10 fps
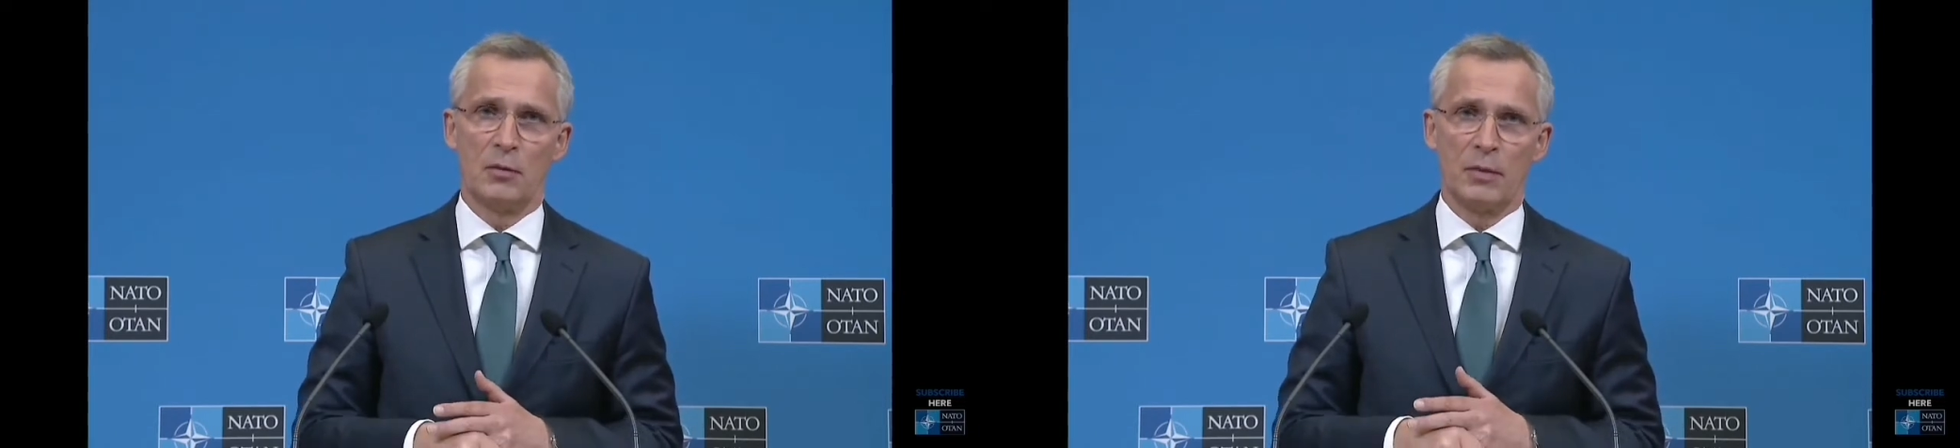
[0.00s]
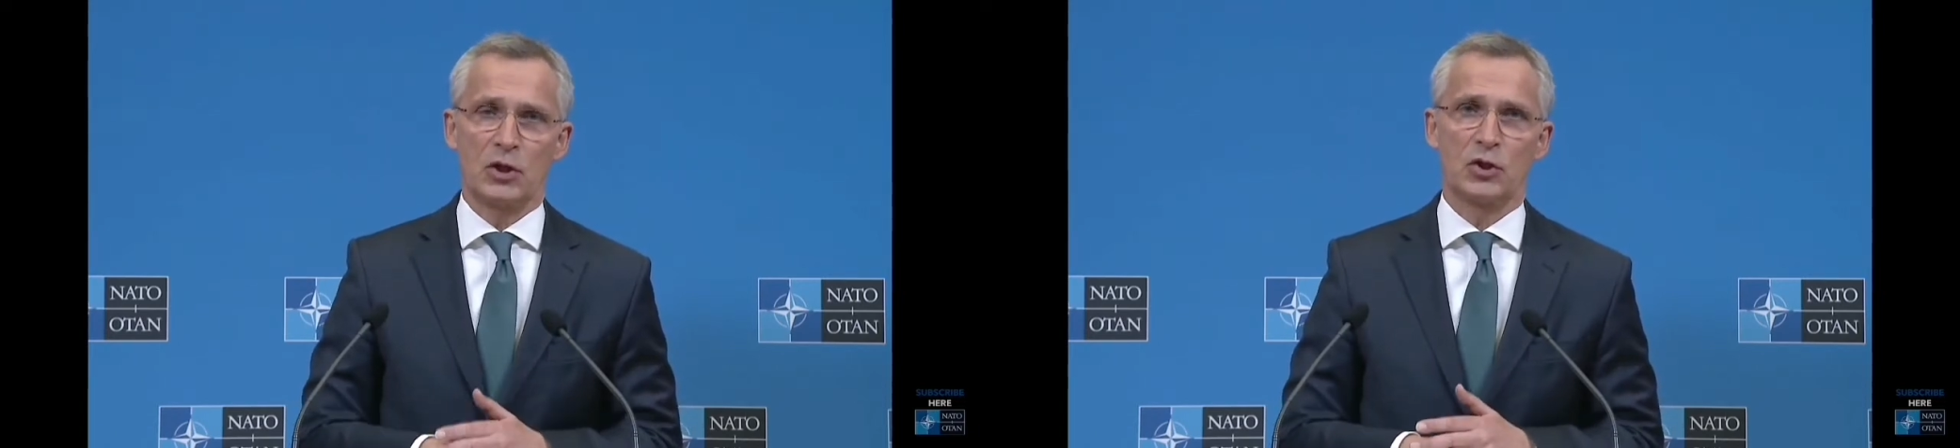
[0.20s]

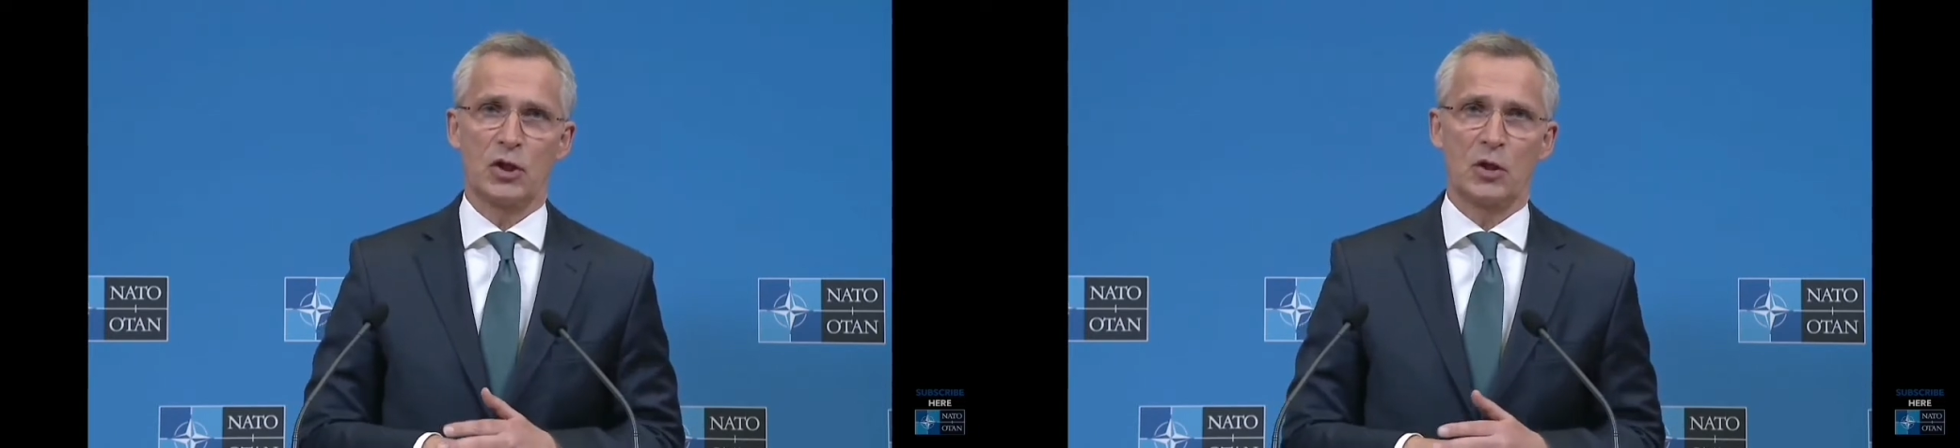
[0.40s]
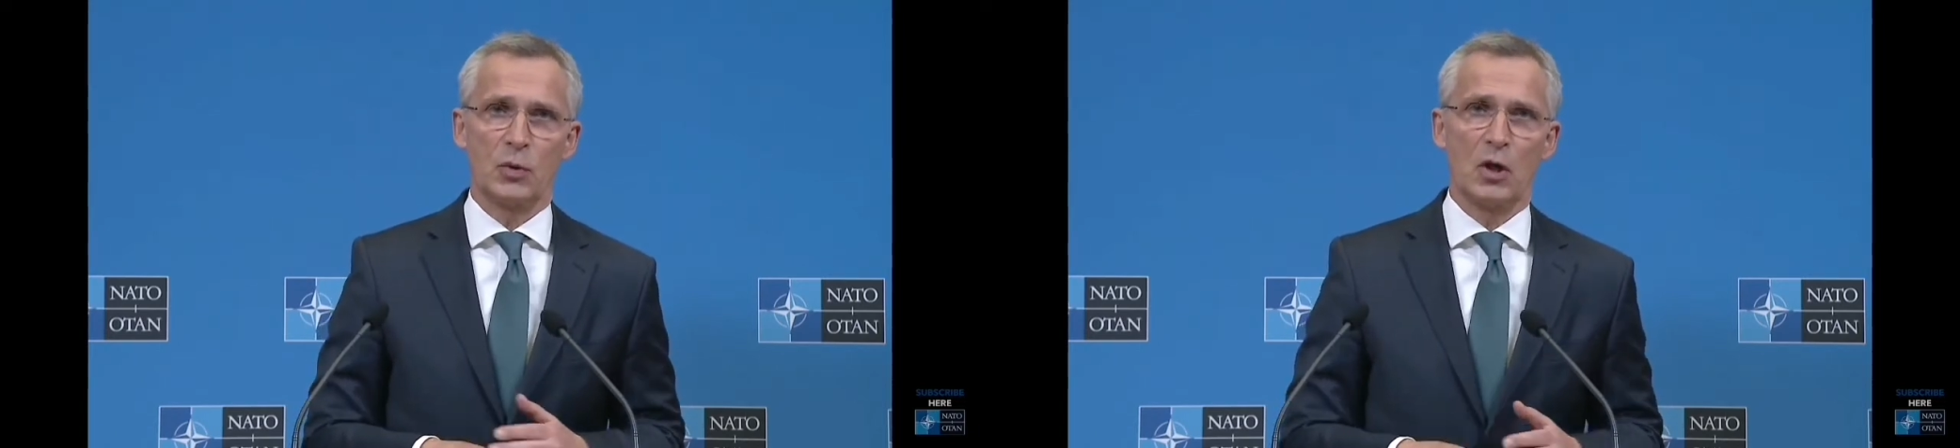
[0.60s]
make
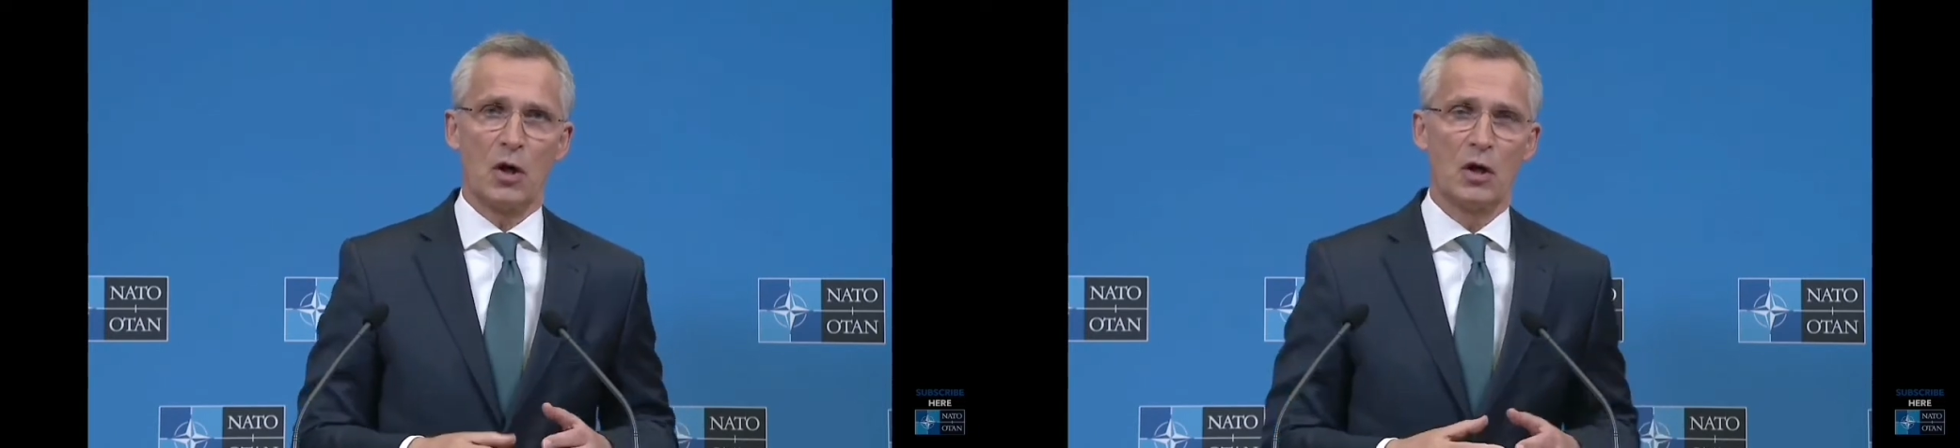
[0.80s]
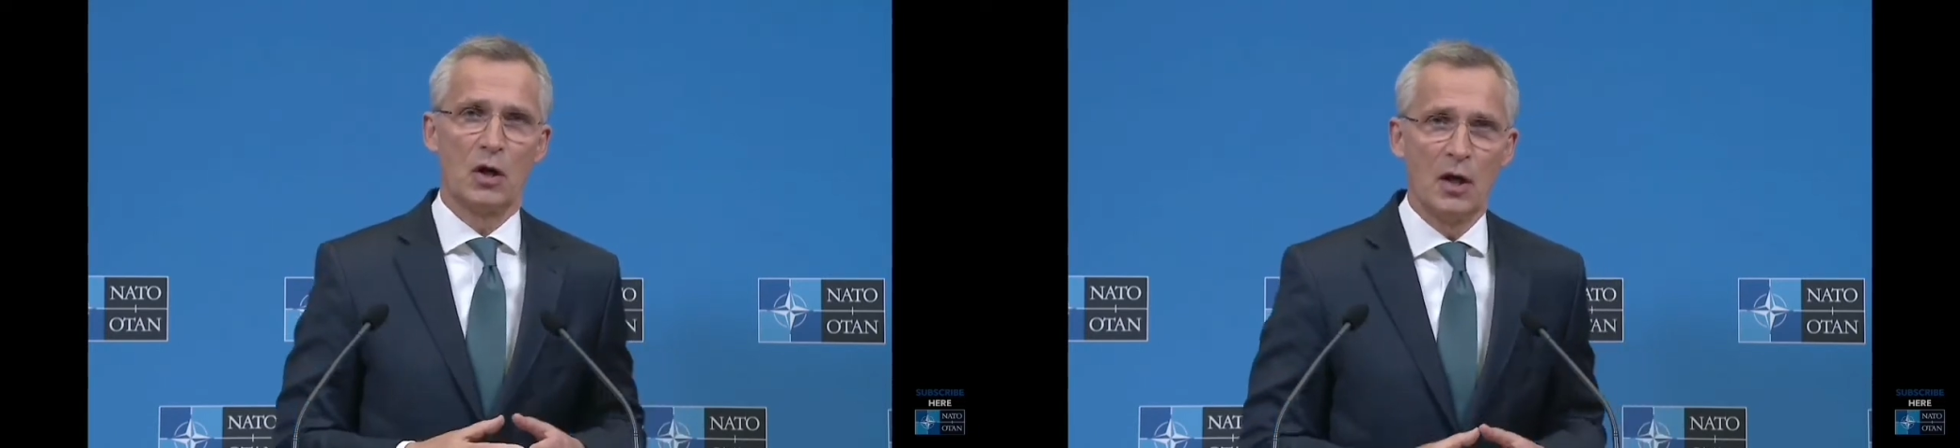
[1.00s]
sure that we
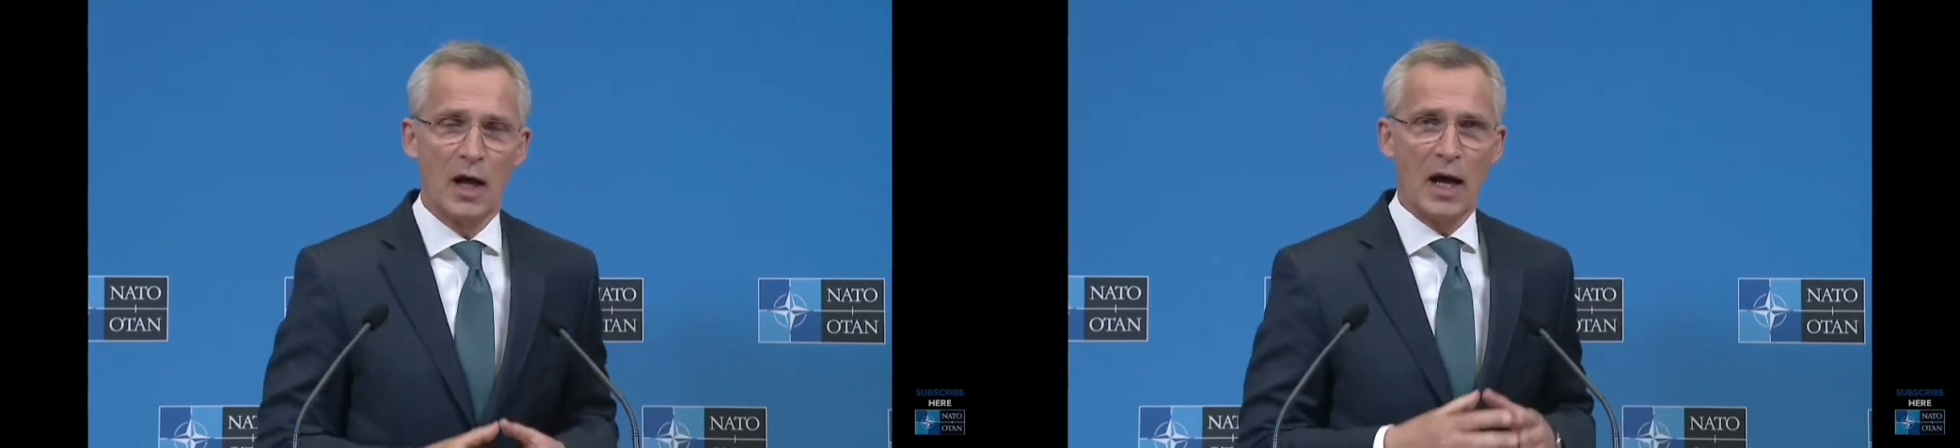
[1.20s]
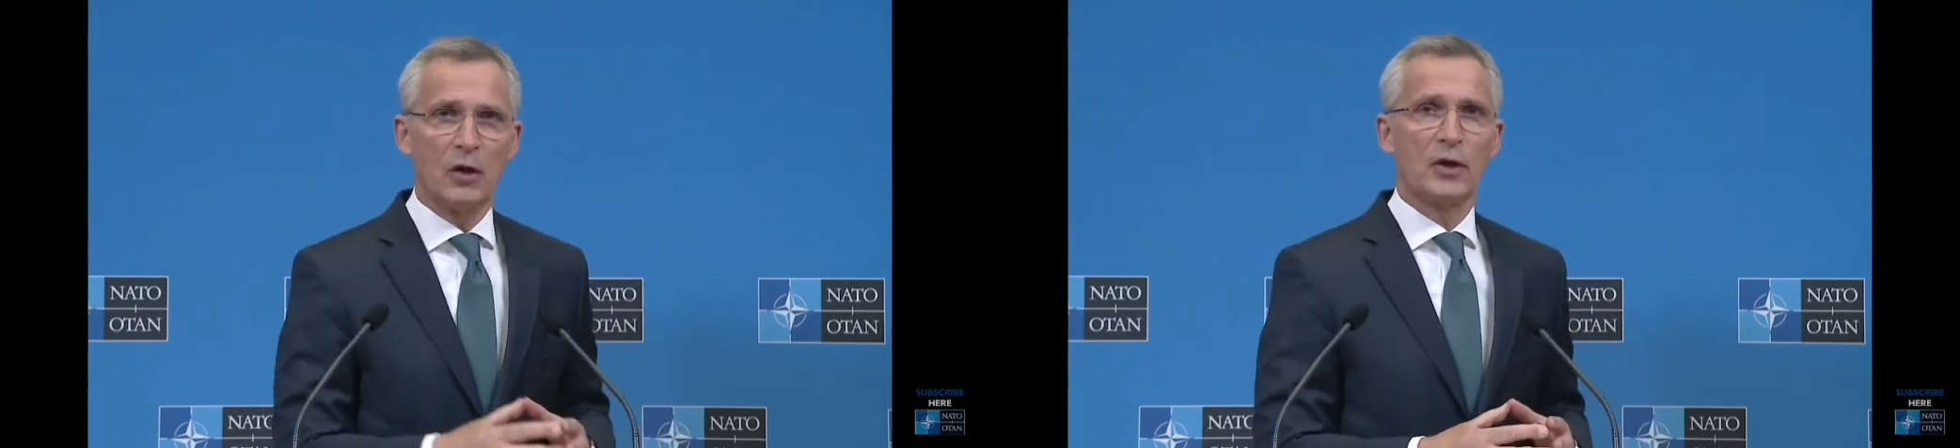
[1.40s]
are
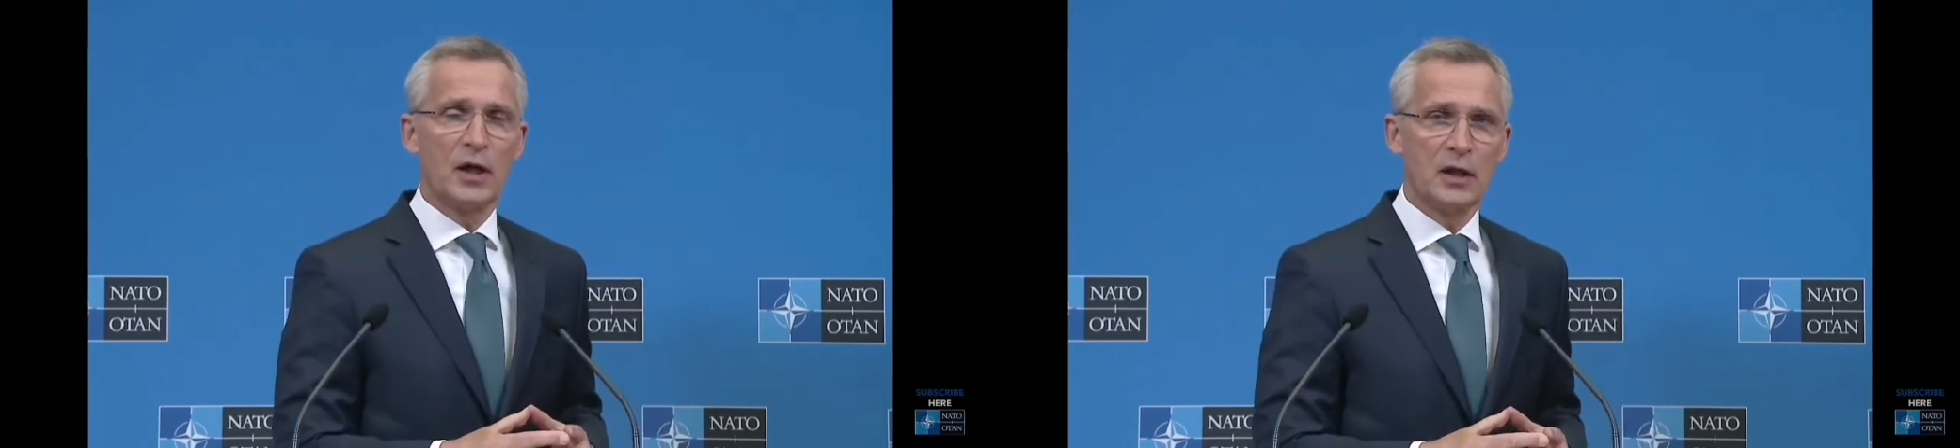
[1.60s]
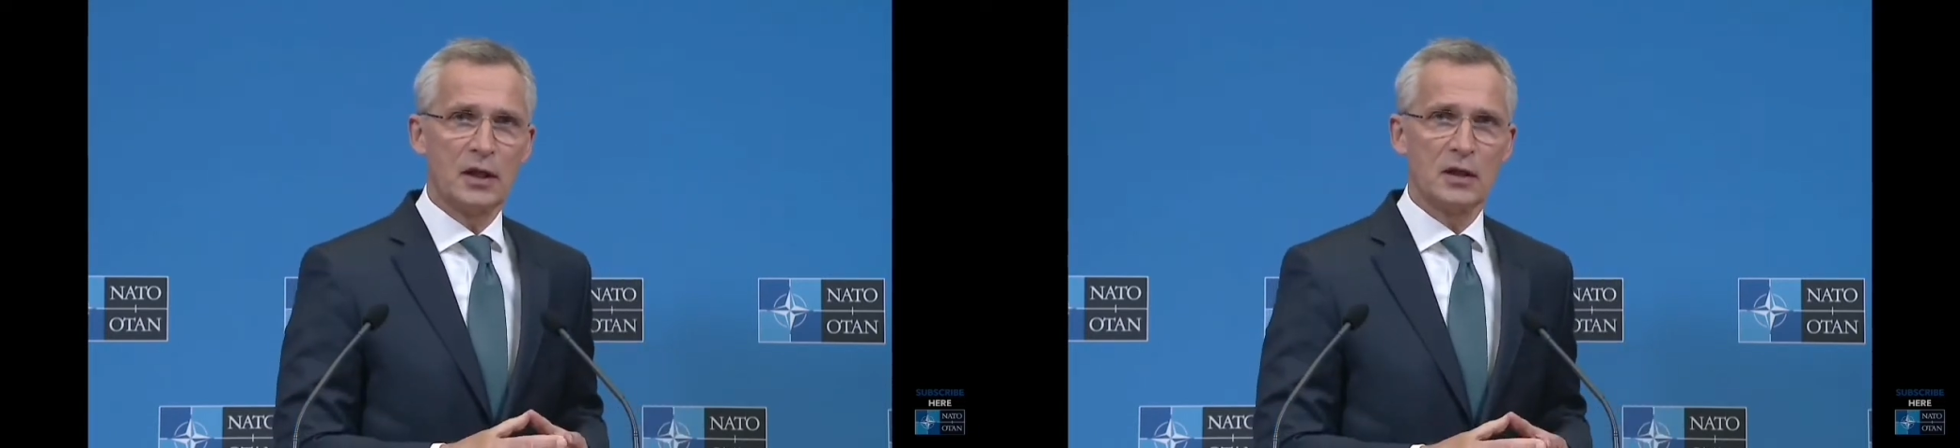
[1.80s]

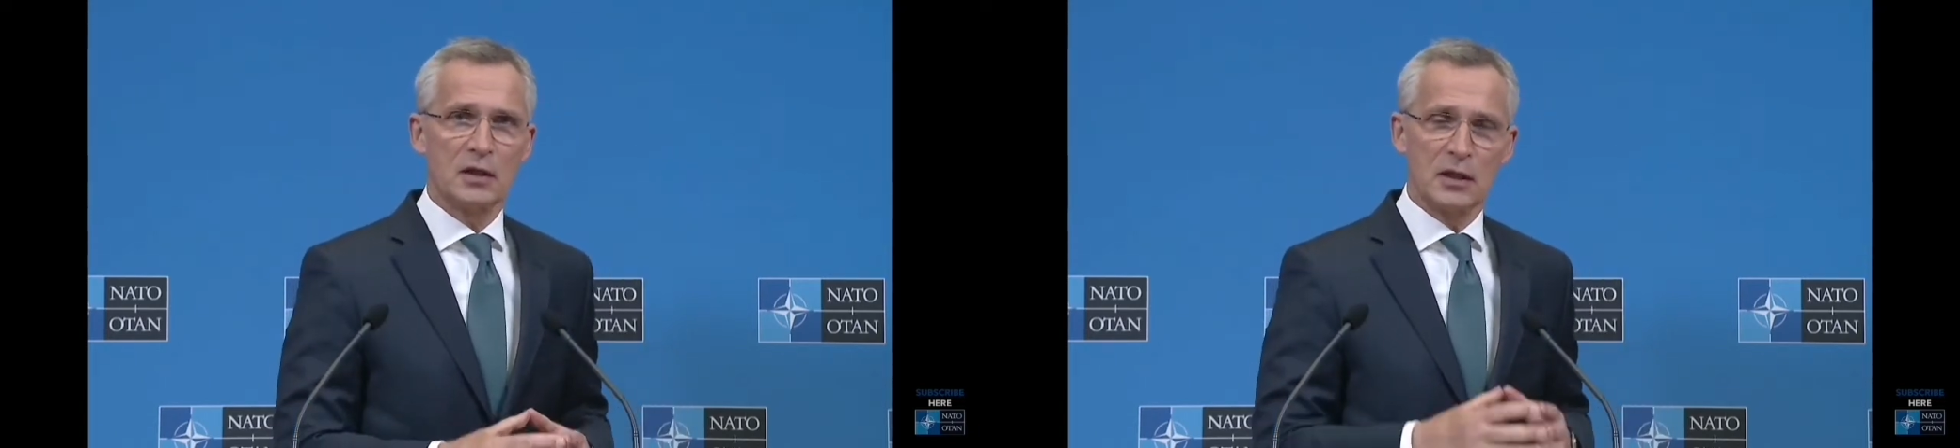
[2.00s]
allocating